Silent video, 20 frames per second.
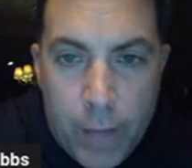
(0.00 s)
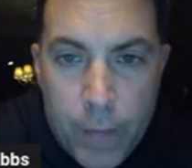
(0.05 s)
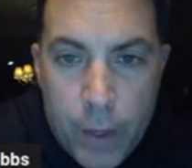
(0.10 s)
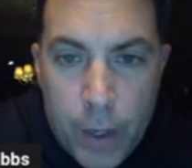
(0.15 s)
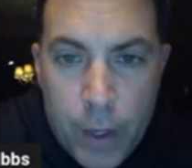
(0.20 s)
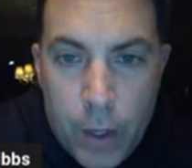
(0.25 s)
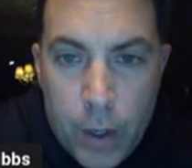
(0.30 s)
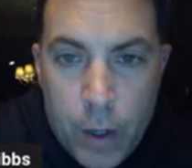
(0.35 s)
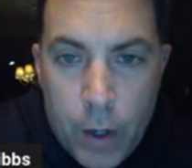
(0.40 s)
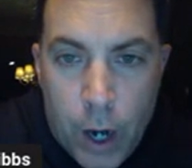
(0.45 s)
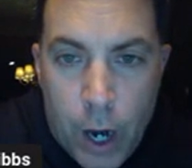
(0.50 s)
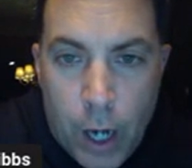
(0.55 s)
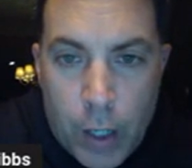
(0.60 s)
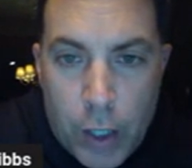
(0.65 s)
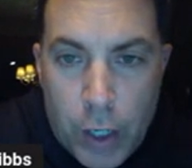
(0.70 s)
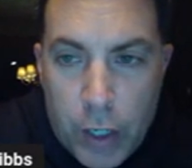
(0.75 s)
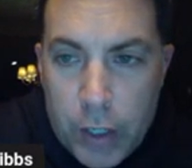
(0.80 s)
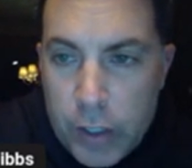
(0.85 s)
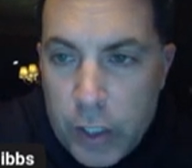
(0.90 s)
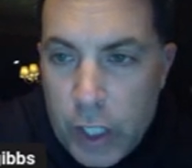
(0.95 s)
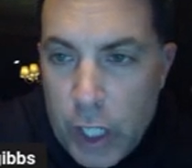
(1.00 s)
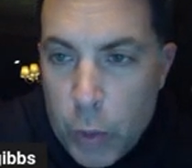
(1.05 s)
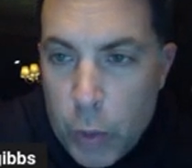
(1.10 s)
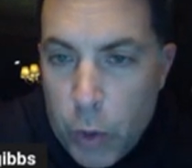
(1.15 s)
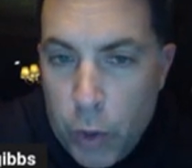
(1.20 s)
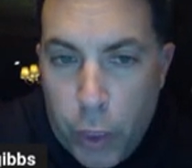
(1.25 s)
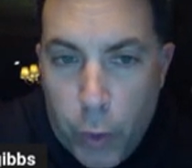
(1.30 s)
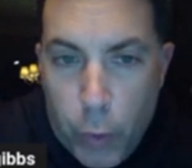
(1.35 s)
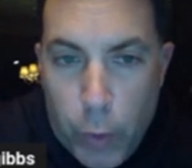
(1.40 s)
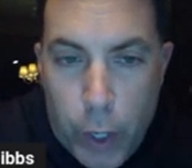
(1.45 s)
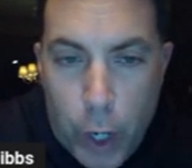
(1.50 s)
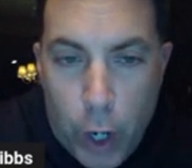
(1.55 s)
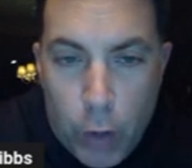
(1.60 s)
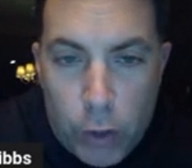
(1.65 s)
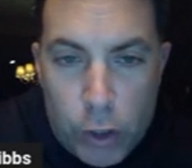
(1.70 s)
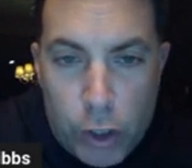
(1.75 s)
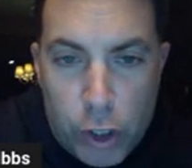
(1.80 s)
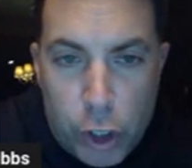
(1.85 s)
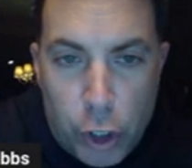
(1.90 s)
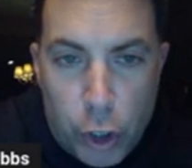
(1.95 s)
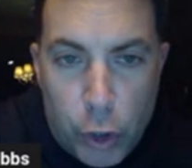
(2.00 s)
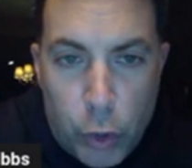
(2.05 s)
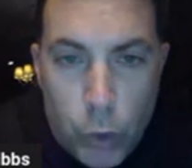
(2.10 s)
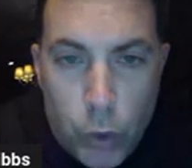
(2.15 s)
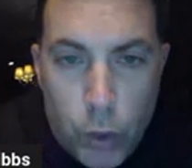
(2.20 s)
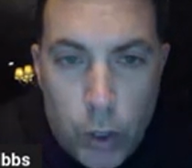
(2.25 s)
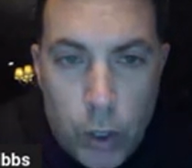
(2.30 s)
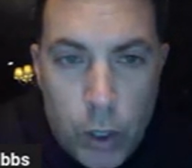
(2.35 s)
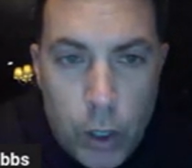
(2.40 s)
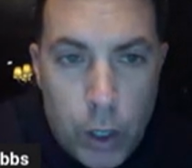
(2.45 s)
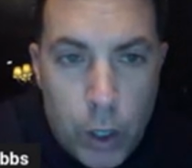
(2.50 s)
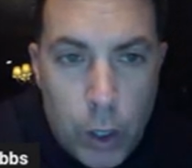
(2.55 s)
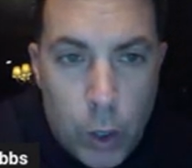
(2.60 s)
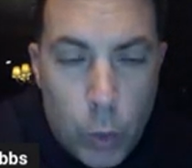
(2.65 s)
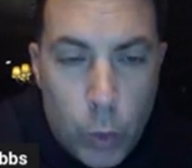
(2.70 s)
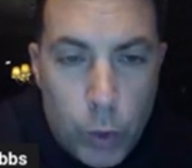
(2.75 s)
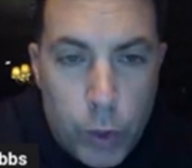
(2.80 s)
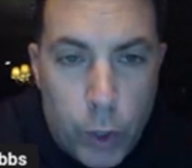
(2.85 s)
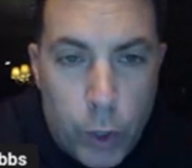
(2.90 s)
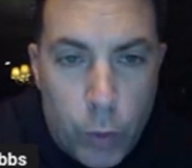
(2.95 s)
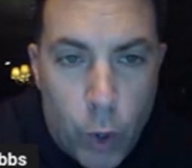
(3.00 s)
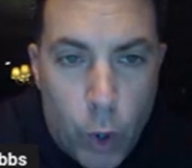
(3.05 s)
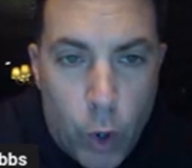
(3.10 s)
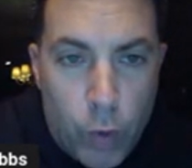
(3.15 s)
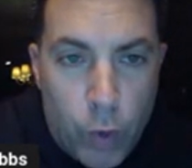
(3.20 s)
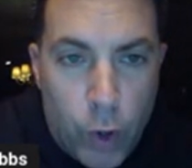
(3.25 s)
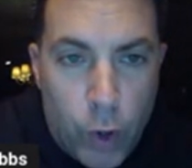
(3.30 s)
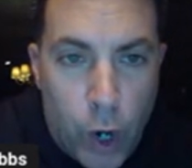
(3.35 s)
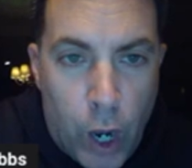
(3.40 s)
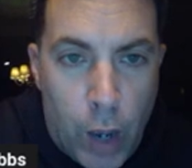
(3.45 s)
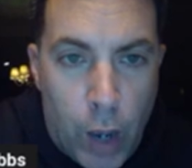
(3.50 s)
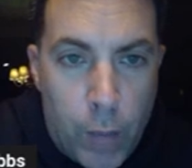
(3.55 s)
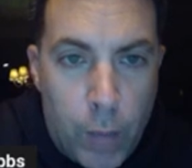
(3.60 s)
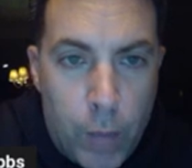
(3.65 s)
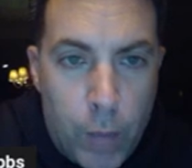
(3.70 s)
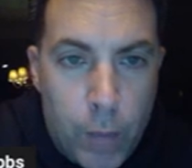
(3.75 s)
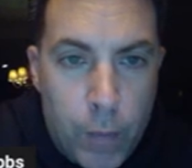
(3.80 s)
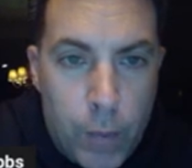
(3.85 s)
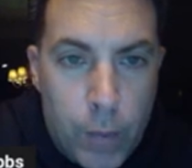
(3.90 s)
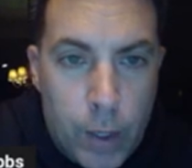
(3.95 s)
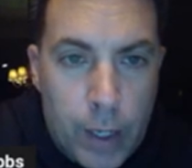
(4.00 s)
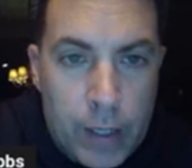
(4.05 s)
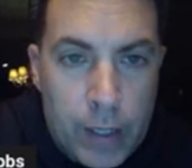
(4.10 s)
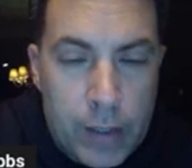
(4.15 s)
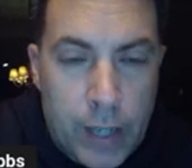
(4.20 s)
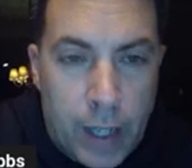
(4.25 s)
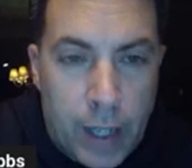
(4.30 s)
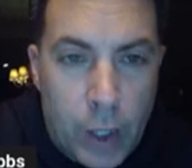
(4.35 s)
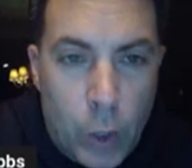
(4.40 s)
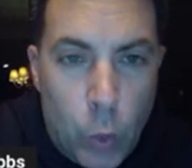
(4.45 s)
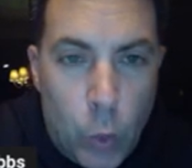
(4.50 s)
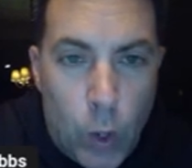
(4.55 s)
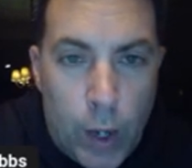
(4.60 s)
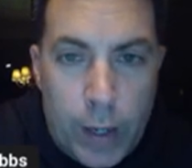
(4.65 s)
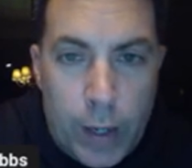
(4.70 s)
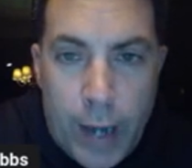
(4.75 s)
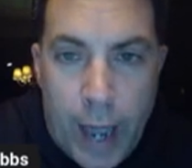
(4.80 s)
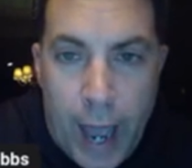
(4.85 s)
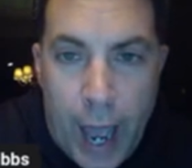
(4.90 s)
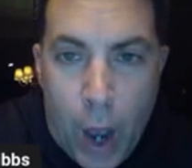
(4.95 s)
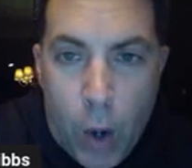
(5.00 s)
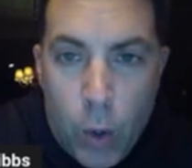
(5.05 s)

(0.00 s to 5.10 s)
All right, so you can see we're three over two with the rover up. He's got the wing now.